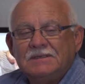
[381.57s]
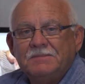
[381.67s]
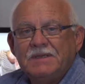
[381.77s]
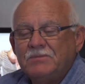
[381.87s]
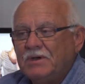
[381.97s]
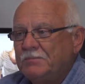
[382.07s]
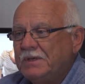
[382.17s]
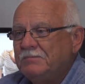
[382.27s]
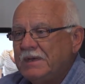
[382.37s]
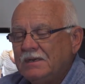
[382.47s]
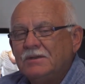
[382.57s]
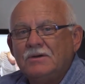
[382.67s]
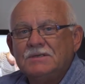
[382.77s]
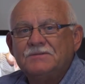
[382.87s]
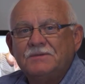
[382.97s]
he might be
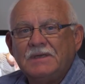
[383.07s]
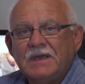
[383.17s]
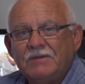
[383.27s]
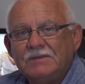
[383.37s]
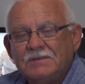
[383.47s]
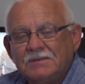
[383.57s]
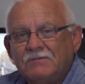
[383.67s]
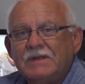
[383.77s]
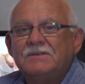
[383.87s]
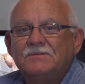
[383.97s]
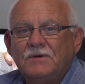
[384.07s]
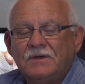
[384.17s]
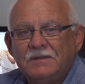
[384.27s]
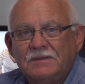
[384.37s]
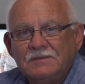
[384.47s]
penalised for having to
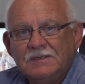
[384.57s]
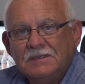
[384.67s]
rectify the